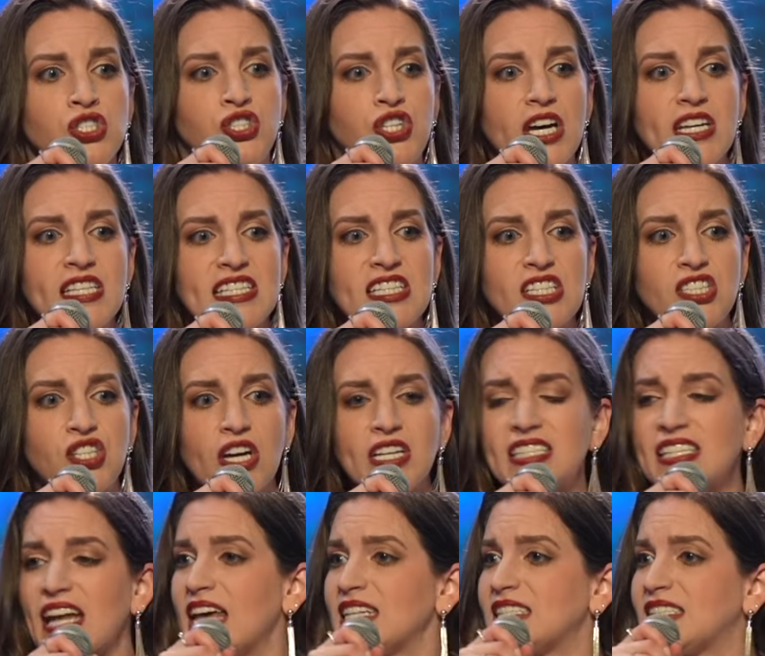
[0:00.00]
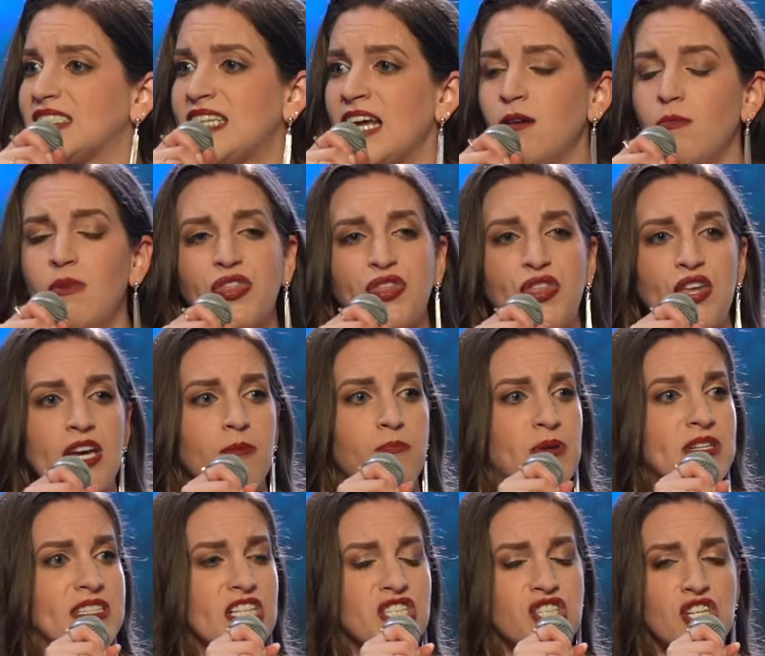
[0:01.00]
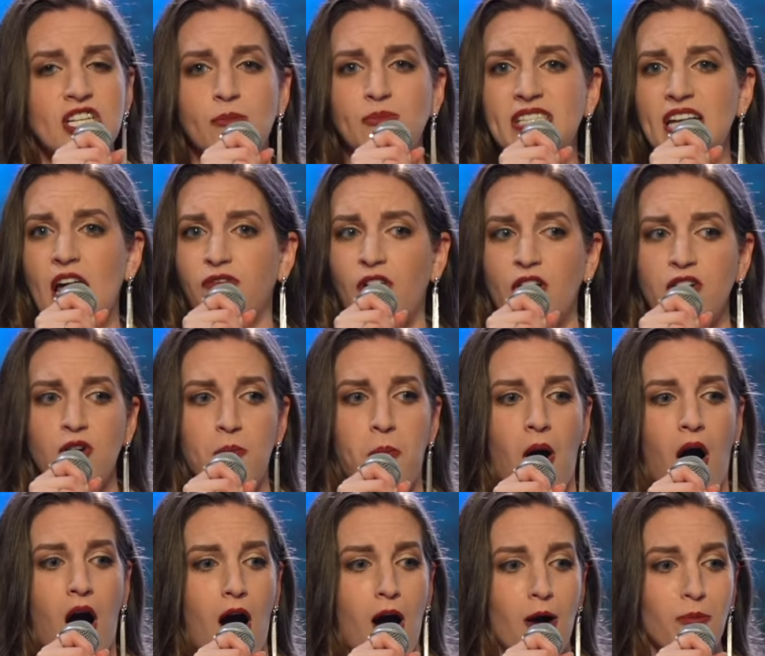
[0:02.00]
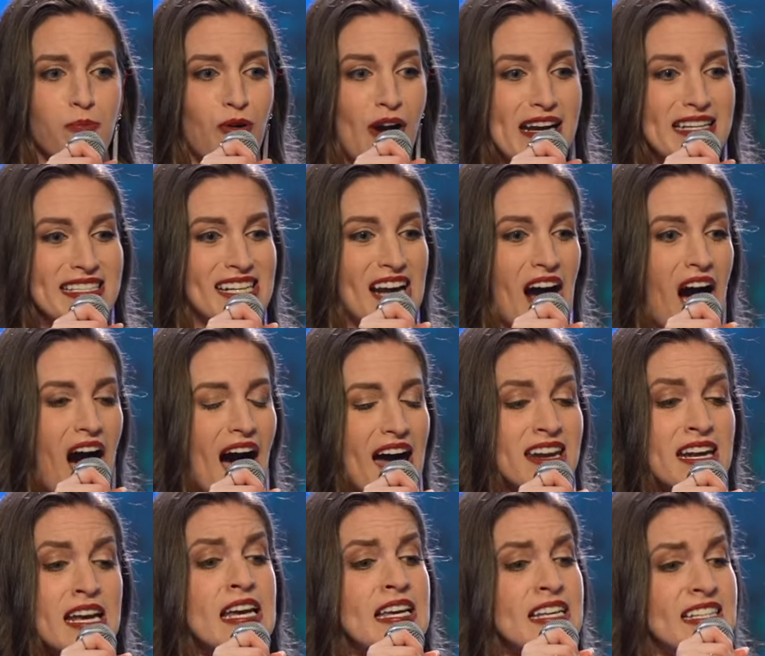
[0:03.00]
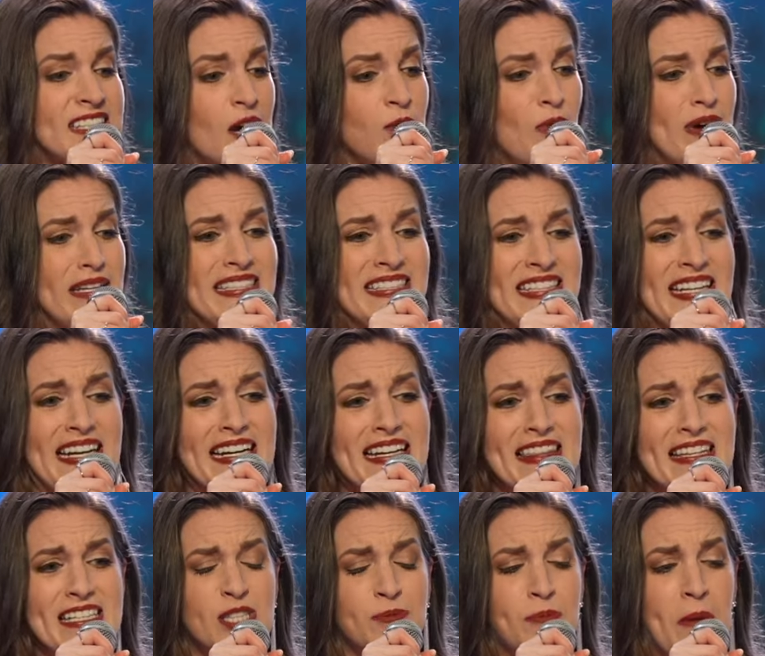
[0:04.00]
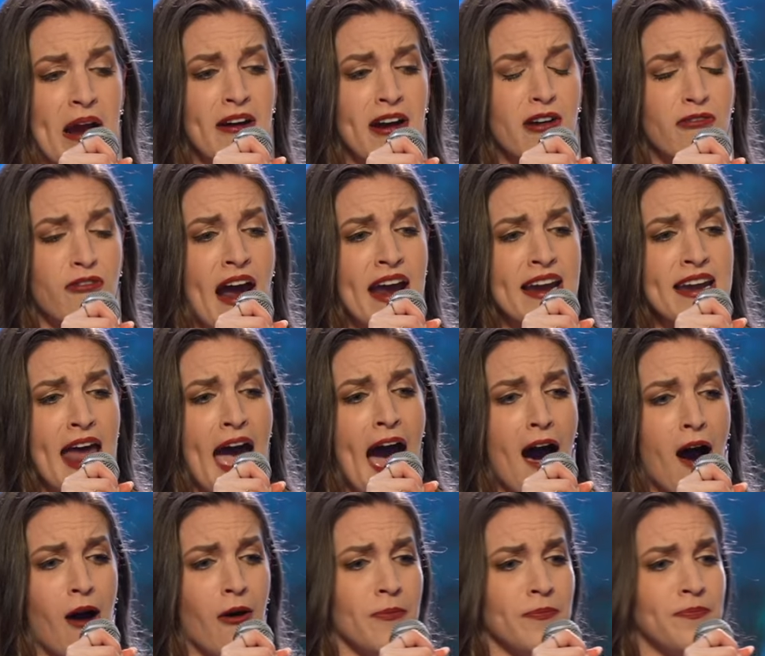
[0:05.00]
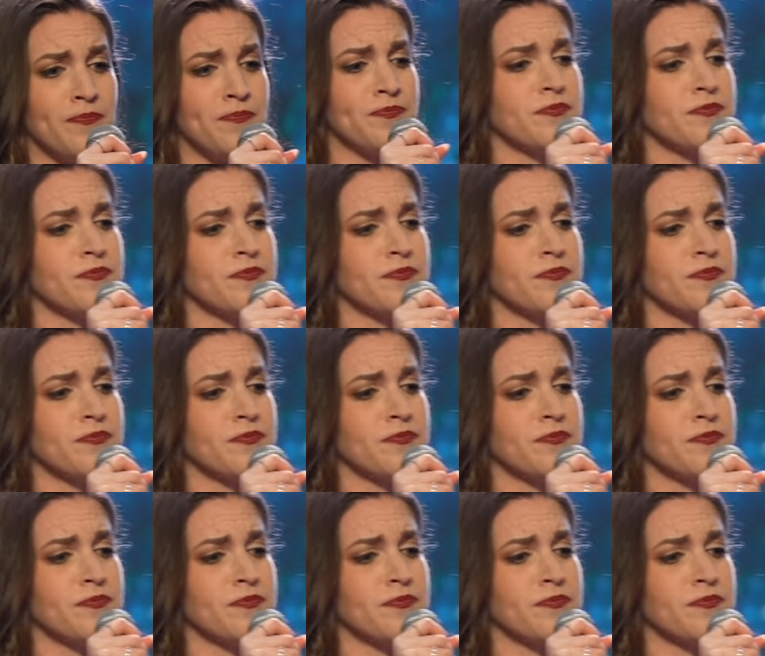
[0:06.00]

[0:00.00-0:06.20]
Just as Timothy positioned himself under Paul. Praise God. Someone's seeing in the spirit right now.